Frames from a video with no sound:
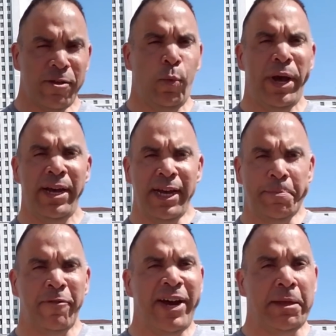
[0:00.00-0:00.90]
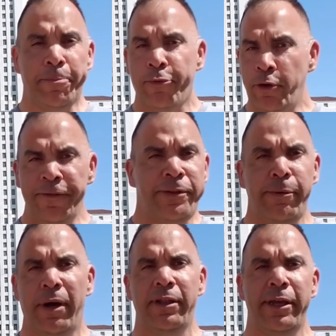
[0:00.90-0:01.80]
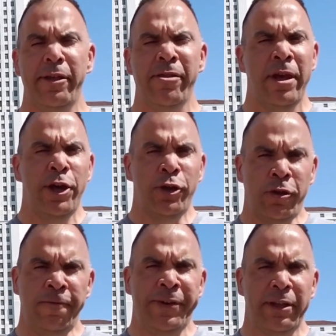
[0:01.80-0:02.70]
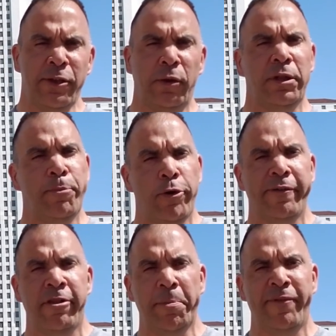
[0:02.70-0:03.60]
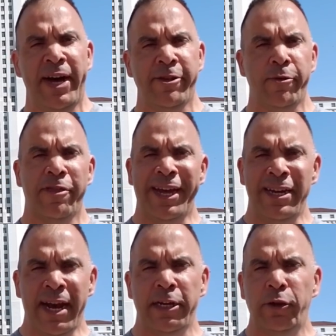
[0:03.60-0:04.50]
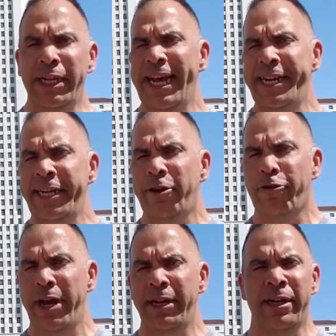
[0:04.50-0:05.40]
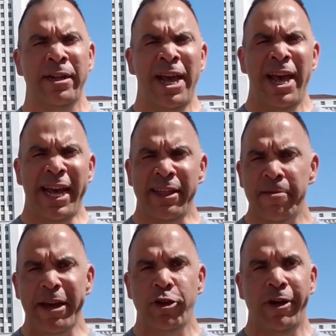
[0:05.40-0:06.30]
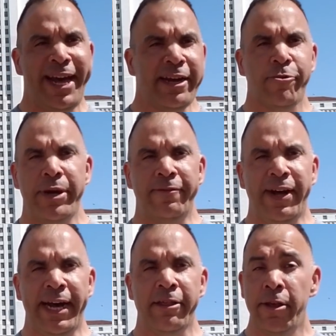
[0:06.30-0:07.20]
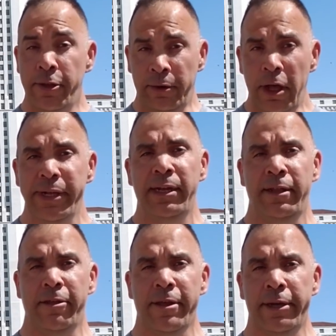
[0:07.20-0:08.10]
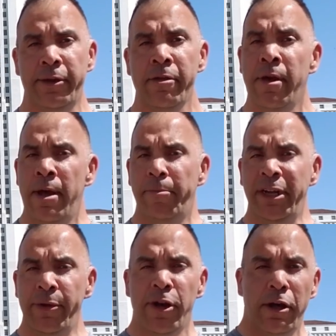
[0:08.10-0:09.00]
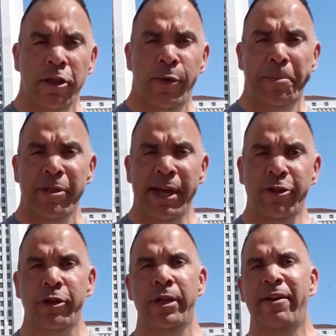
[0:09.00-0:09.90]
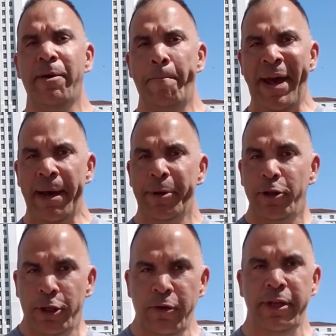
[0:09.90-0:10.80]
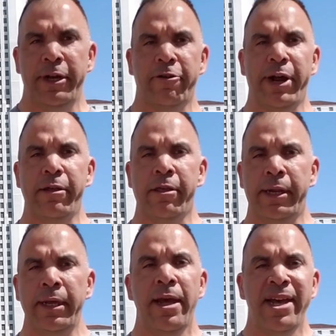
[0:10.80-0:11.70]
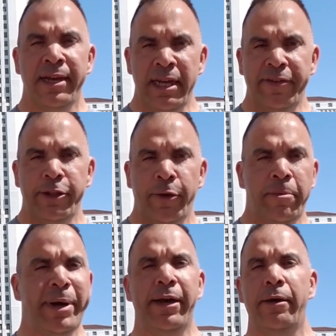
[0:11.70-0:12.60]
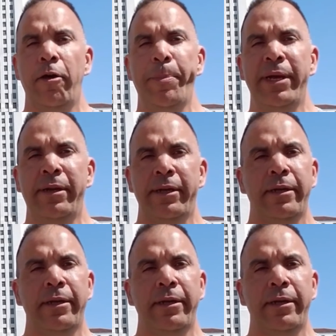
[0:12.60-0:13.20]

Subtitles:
As a way of providing proof to all this, Shufelt told the Board of Supervisors that not only had he created a special X-ray device to locate these tunnels, but he was also in possession of a map to the underground city given to him by a Hopi